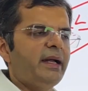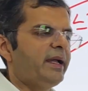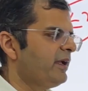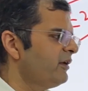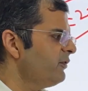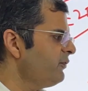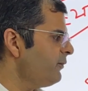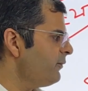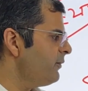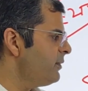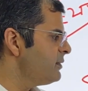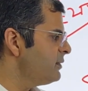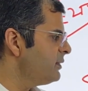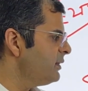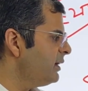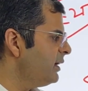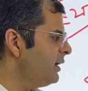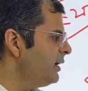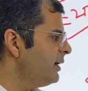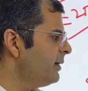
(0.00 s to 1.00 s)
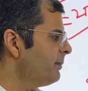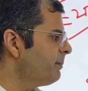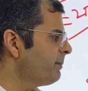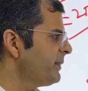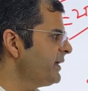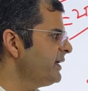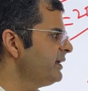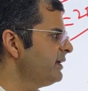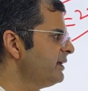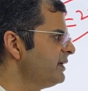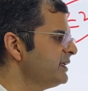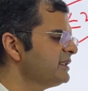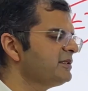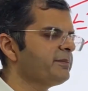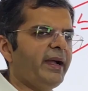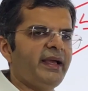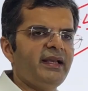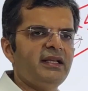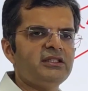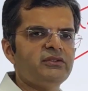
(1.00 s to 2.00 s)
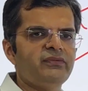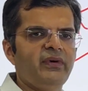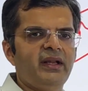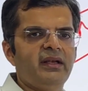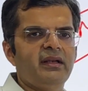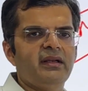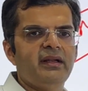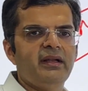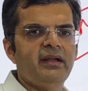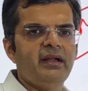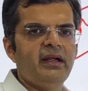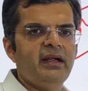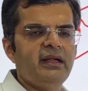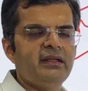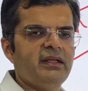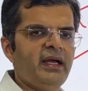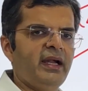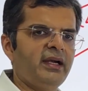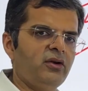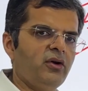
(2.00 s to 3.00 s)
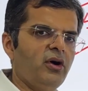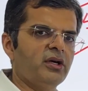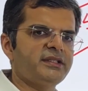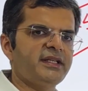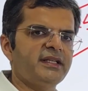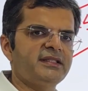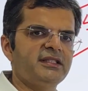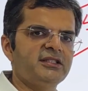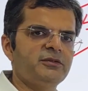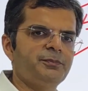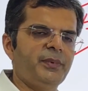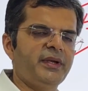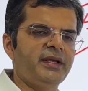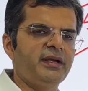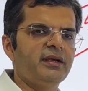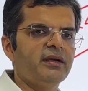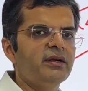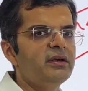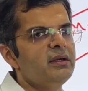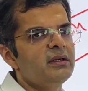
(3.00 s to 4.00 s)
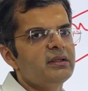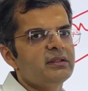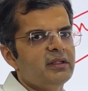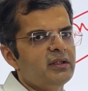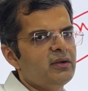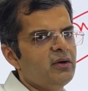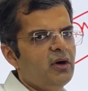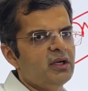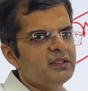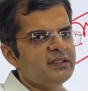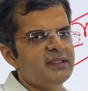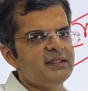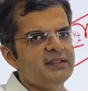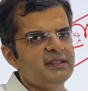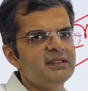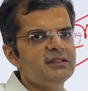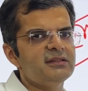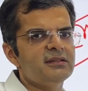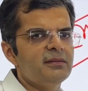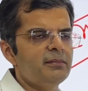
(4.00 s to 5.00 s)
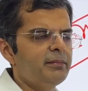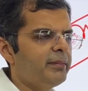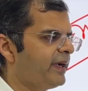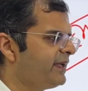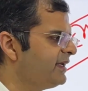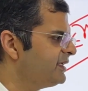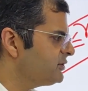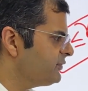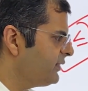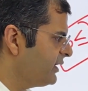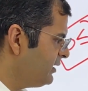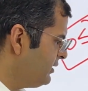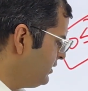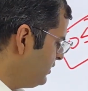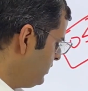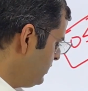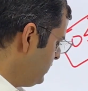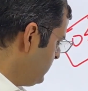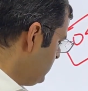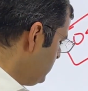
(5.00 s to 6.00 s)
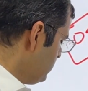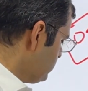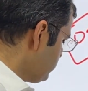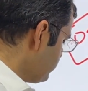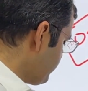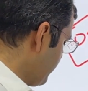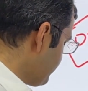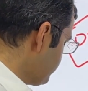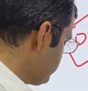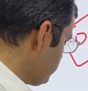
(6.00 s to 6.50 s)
If p is minus 1 and cos x is p, then cos x is minus 1. So that is